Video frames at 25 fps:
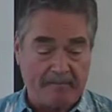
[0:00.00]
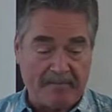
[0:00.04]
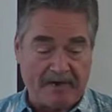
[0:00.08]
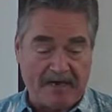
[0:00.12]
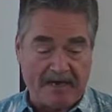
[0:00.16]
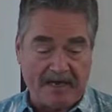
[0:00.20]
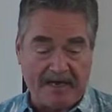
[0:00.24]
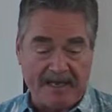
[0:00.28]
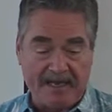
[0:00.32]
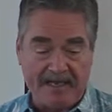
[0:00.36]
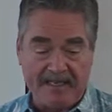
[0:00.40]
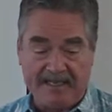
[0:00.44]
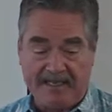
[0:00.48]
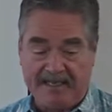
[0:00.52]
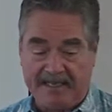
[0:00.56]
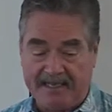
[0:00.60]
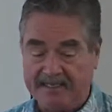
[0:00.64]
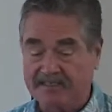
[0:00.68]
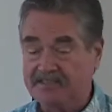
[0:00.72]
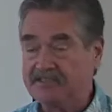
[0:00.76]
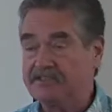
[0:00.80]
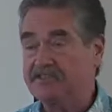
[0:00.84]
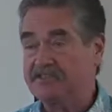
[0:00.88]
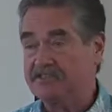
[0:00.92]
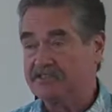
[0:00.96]
by
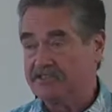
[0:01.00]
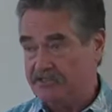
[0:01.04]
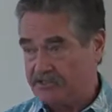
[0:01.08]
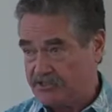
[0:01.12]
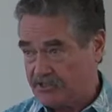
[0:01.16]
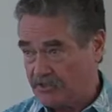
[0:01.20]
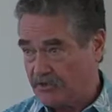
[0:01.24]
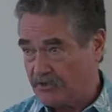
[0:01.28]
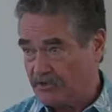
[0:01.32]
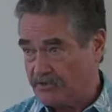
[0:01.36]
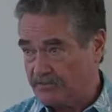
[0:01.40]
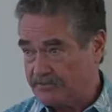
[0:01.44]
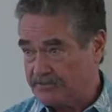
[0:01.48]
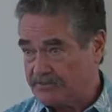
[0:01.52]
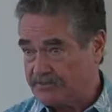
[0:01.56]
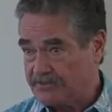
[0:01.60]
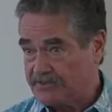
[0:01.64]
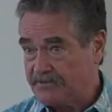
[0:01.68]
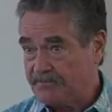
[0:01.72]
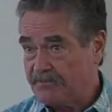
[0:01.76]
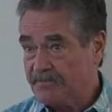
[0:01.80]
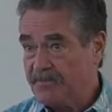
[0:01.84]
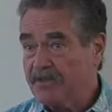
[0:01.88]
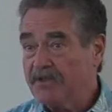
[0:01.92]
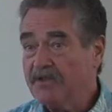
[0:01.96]
its terms.